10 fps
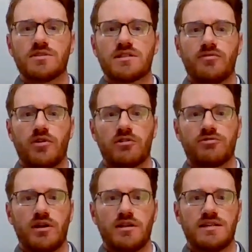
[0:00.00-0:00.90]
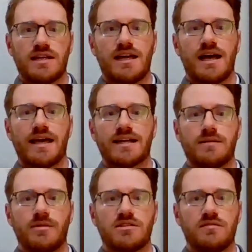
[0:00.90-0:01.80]
with some of our friends at the high
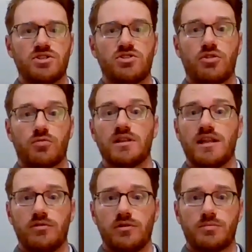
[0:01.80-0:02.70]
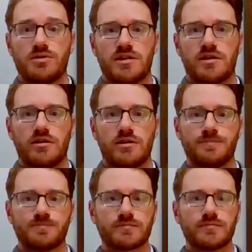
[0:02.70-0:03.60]
academic Division III level in particular,
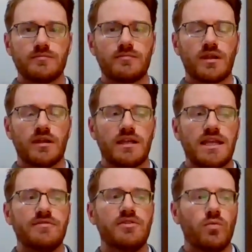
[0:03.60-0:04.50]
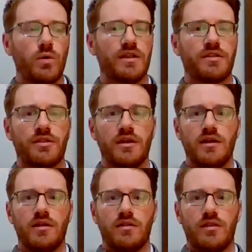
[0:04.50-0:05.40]
even with
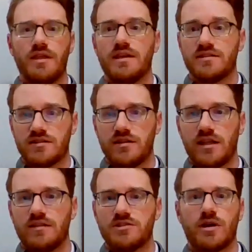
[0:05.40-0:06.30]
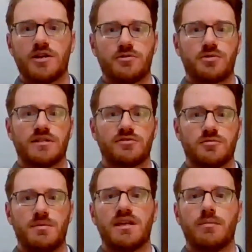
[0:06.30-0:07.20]
this and these graduate transfers
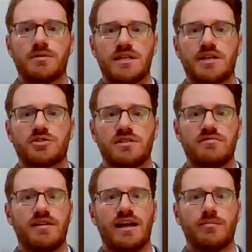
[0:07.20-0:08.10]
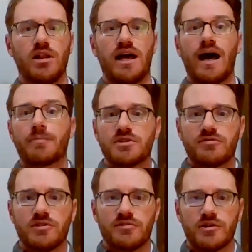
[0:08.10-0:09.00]
being a potentially viable option
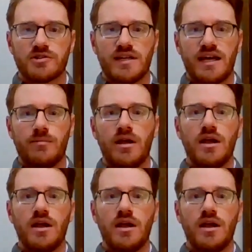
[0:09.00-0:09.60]
for the first time,